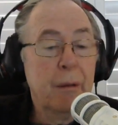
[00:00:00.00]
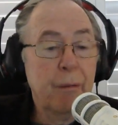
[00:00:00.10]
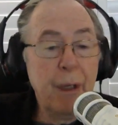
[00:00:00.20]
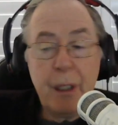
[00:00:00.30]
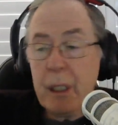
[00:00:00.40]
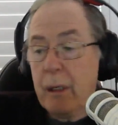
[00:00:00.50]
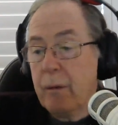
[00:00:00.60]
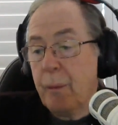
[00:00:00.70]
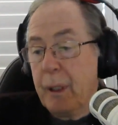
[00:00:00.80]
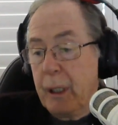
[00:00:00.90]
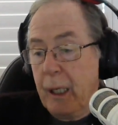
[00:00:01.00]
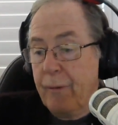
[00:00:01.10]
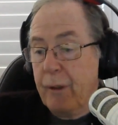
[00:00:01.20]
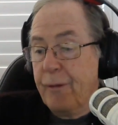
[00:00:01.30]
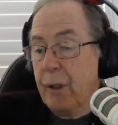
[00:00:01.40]
Rinse and repeat
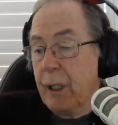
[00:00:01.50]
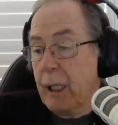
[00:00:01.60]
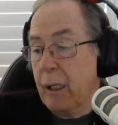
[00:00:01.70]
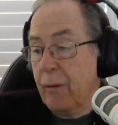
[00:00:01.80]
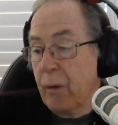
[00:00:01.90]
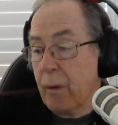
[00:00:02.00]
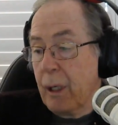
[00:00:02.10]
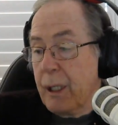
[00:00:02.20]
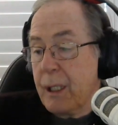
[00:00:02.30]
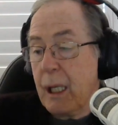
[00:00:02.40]
every Friday of the release.